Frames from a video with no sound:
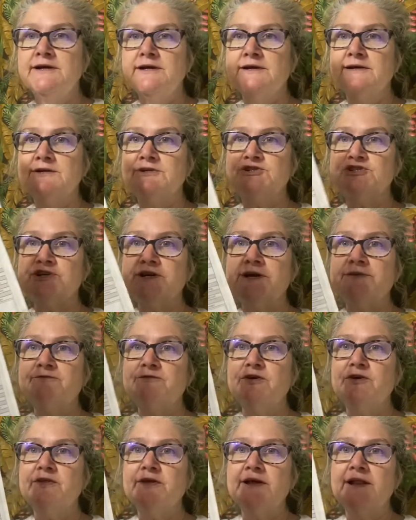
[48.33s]
sheet
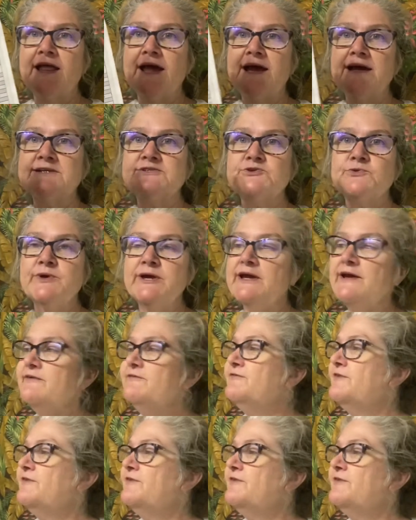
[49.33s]
for the last week of